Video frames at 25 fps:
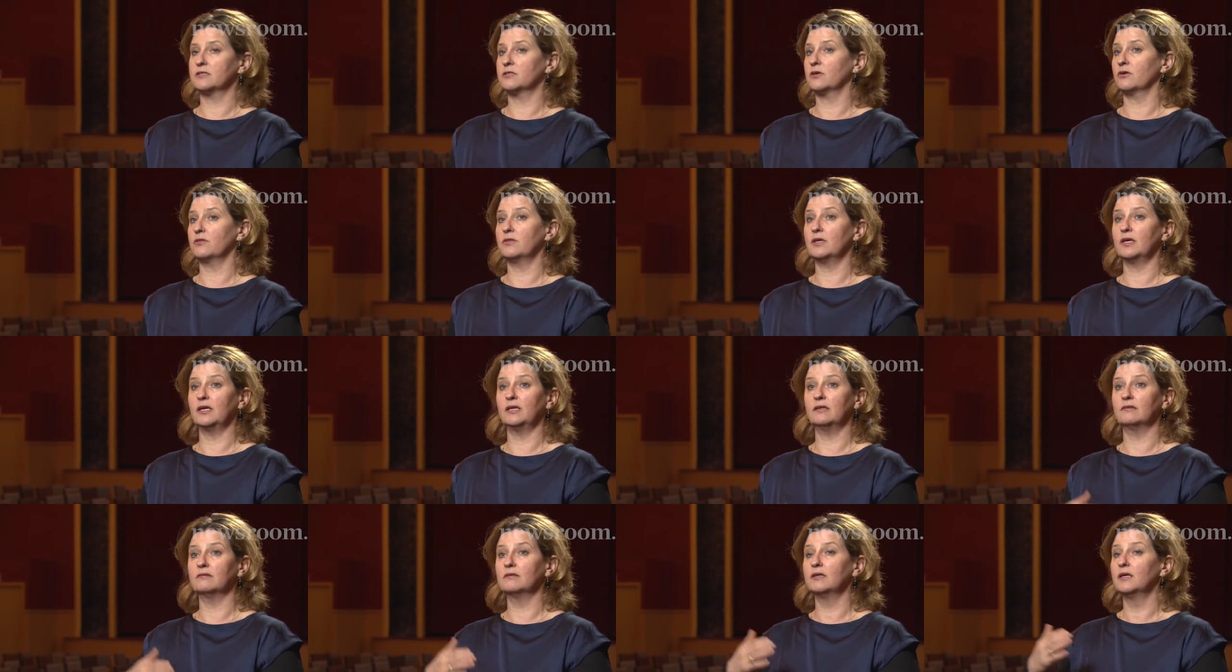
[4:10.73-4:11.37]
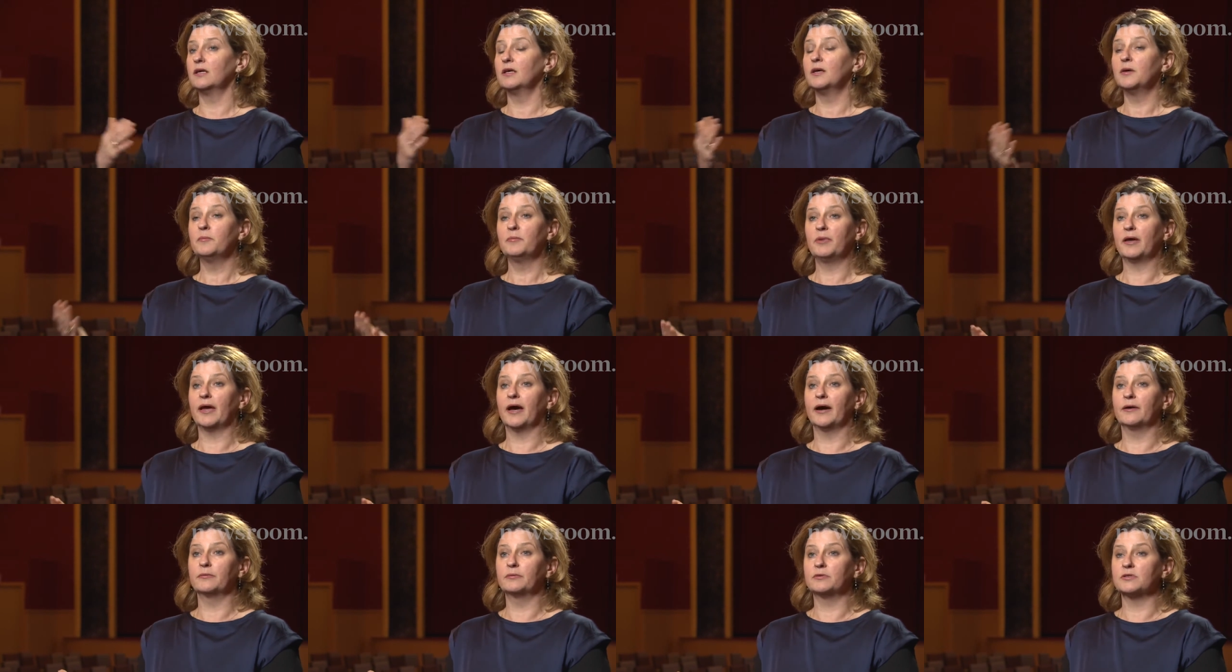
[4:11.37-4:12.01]
So then
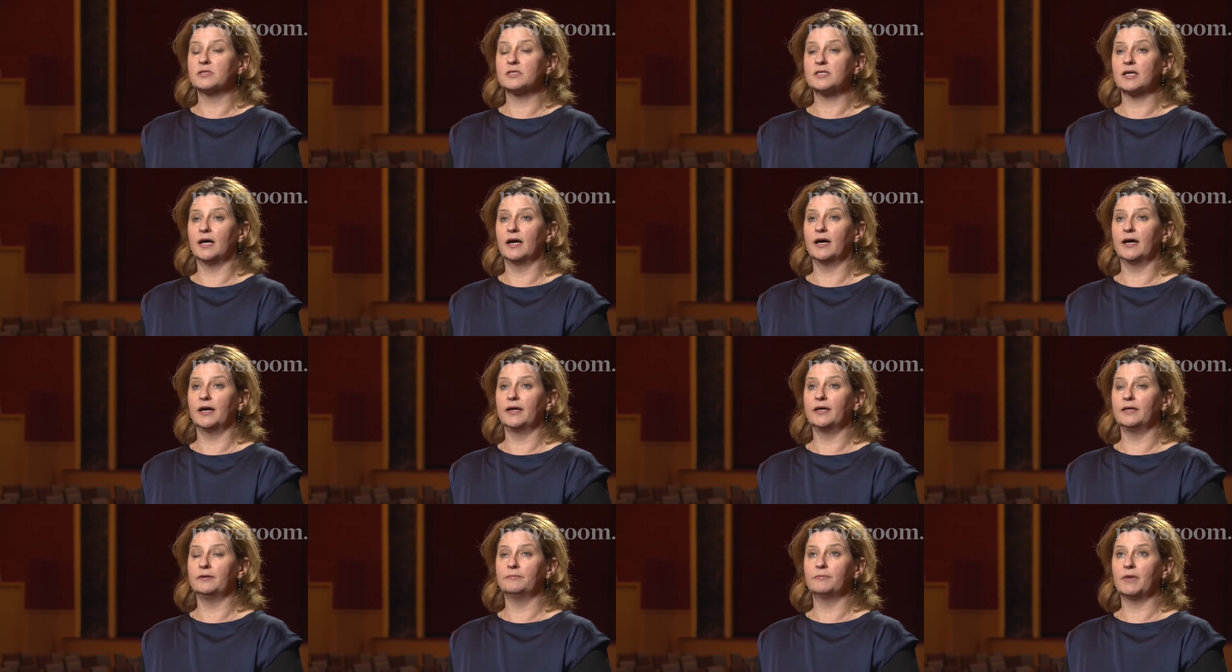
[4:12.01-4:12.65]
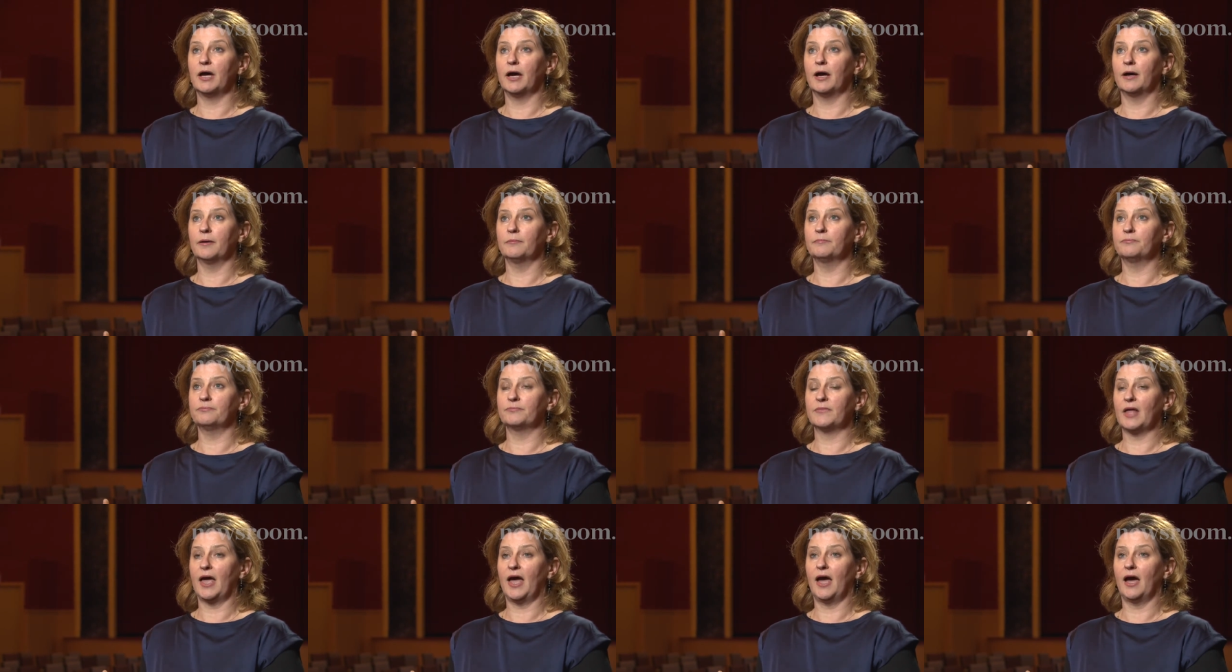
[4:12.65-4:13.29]
be able to say
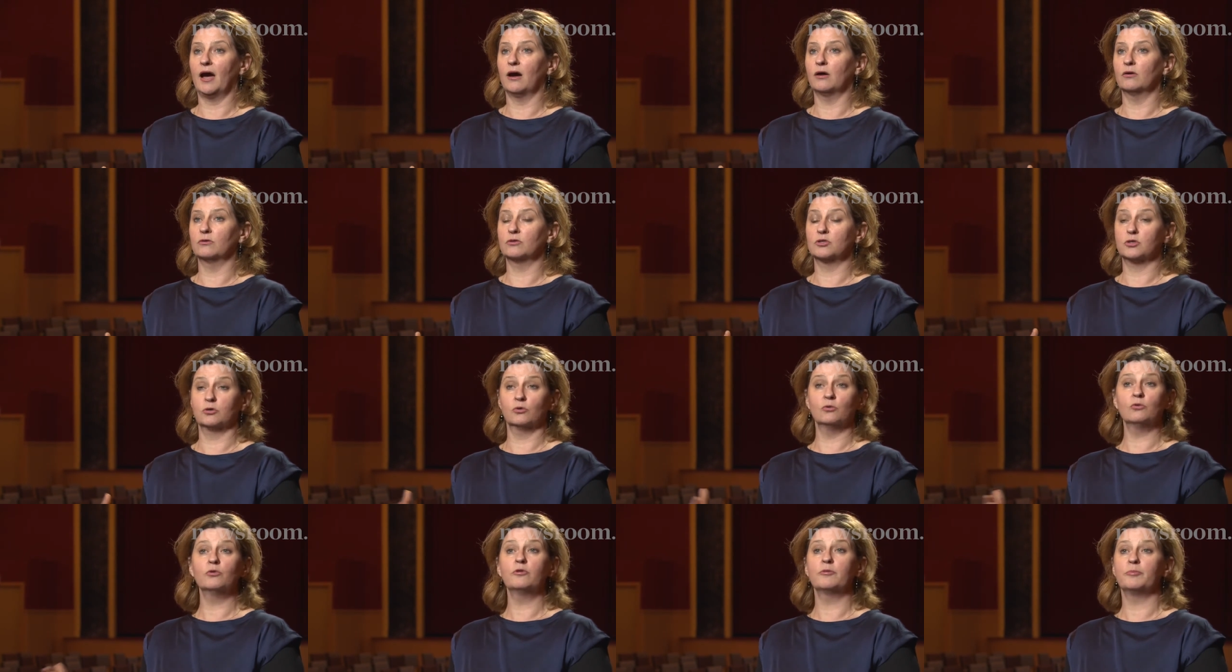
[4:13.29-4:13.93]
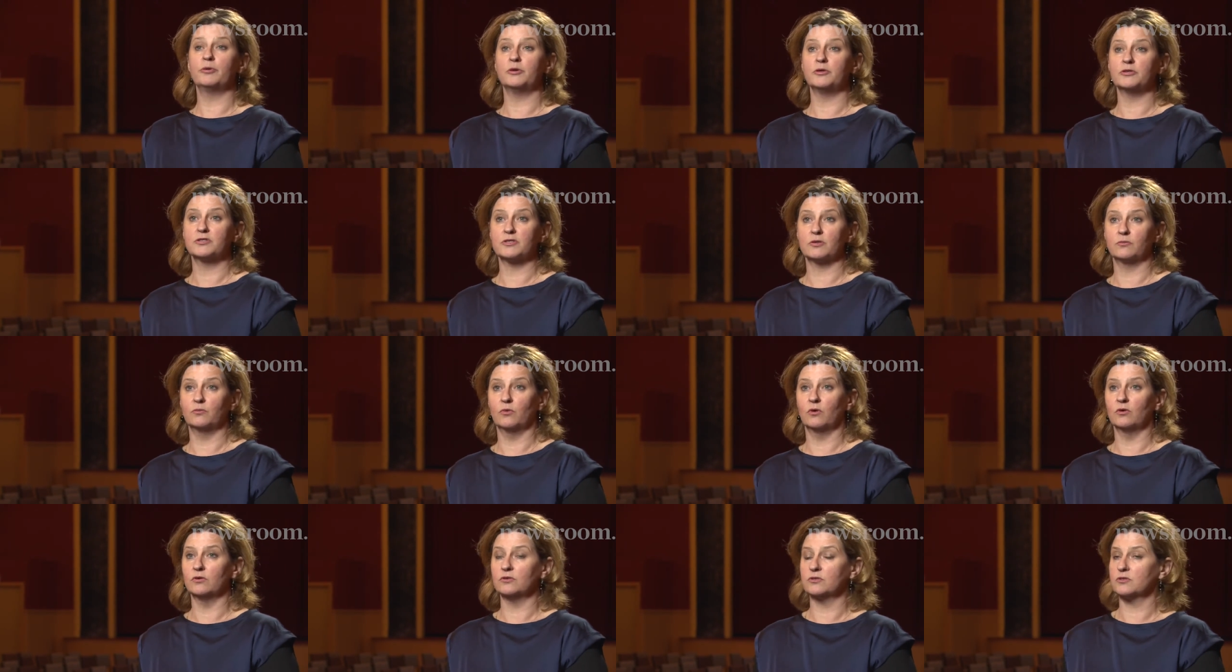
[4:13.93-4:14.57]
um, how tall the
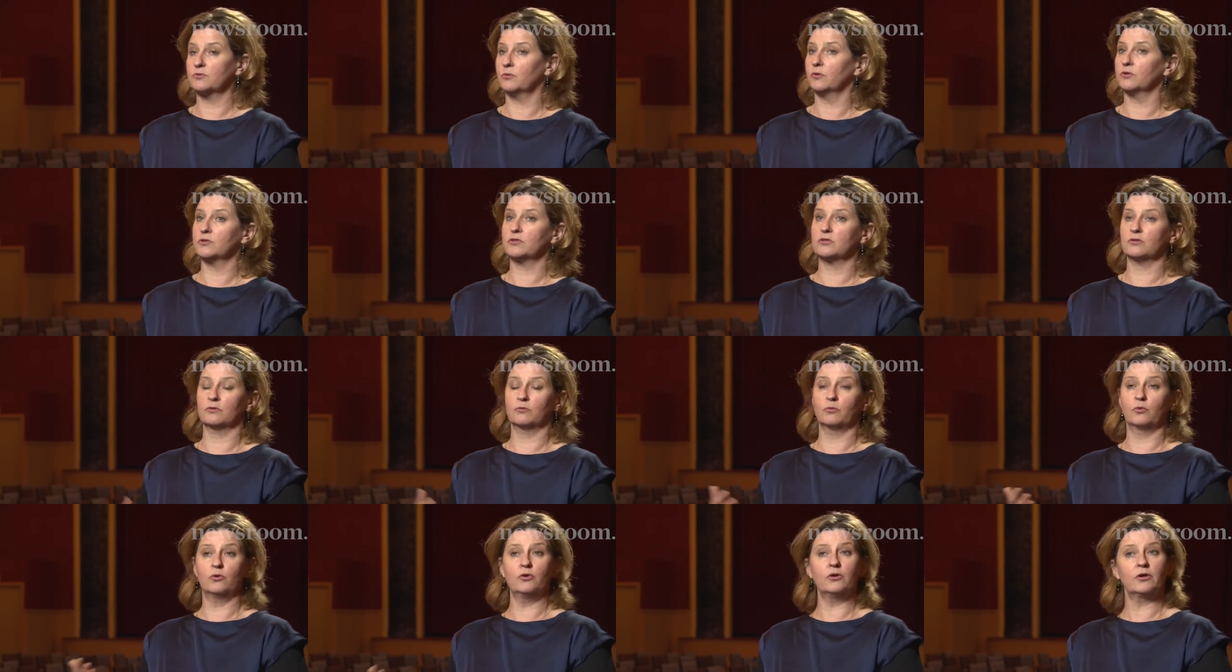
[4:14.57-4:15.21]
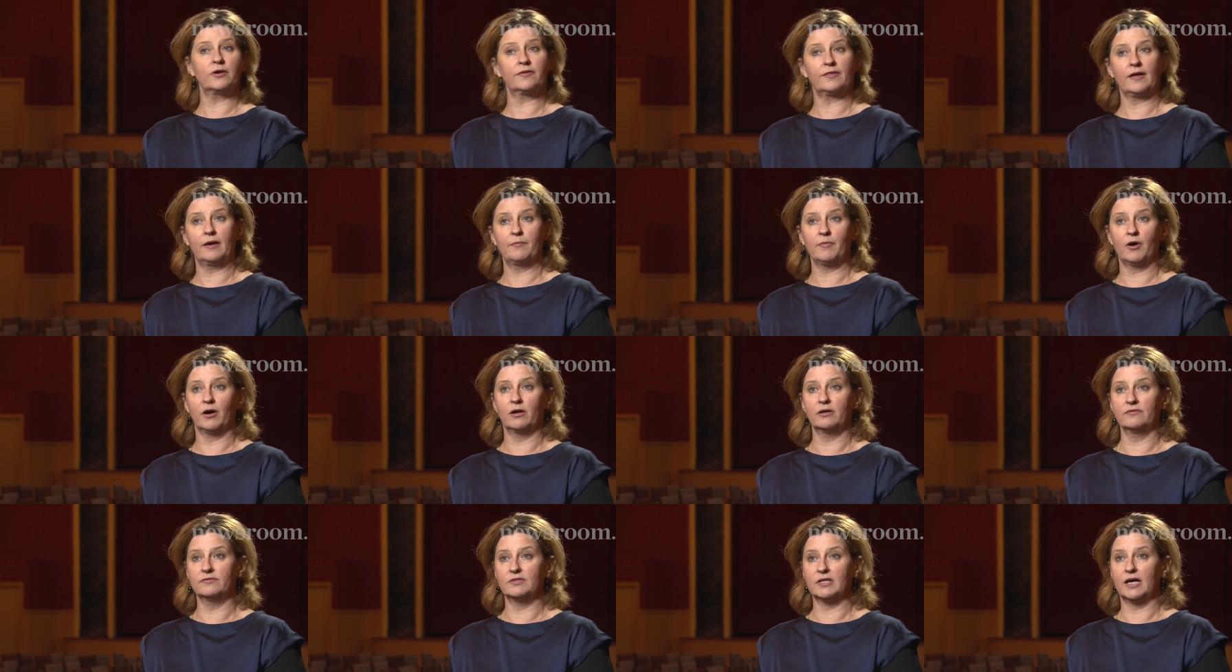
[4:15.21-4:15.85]
person was, what sort of work they
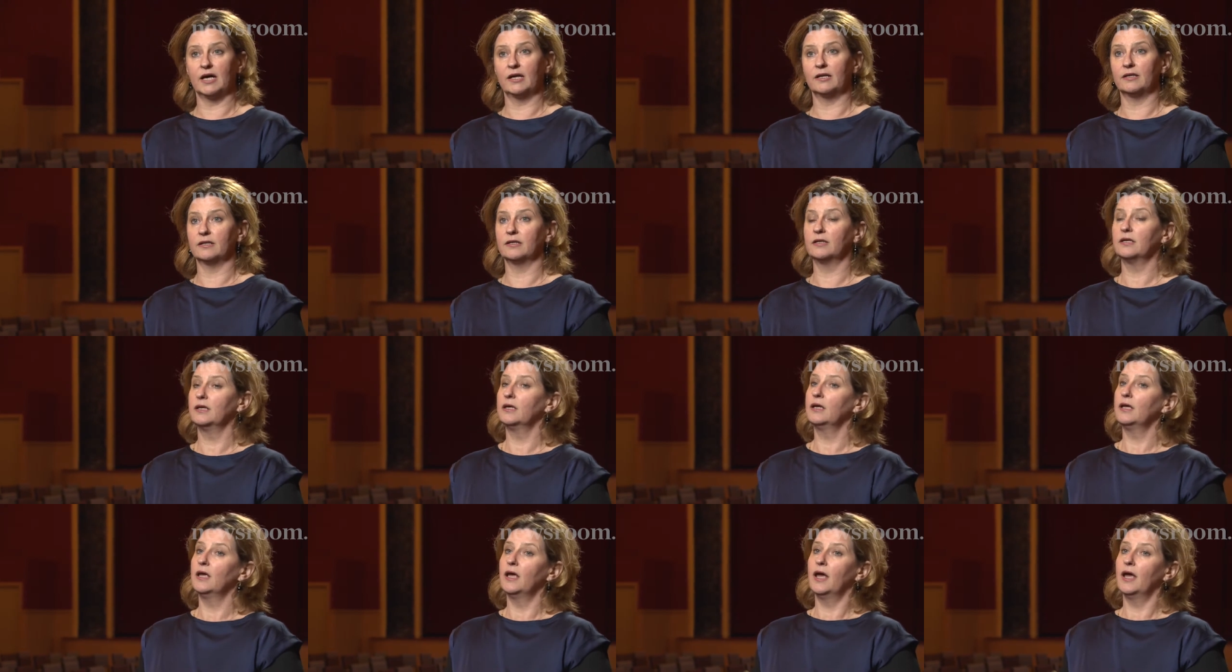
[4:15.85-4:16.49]
might have done,